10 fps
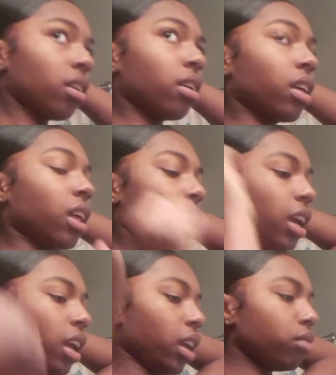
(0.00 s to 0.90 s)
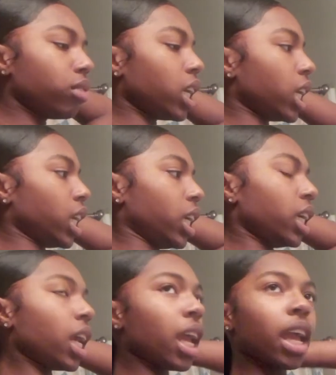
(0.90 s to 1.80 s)
Okay.
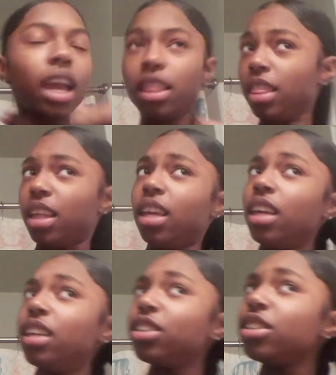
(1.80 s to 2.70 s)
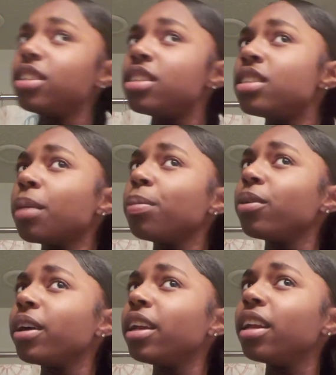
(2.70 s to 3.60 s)
And then she
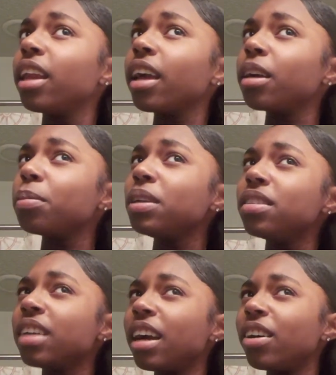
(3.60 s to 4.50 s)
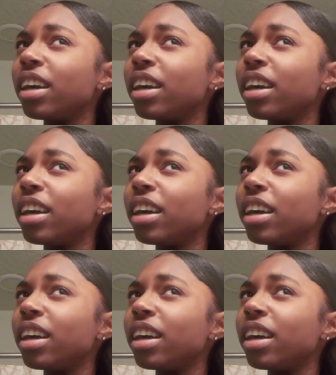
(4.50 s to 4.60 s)
separated like a piece out.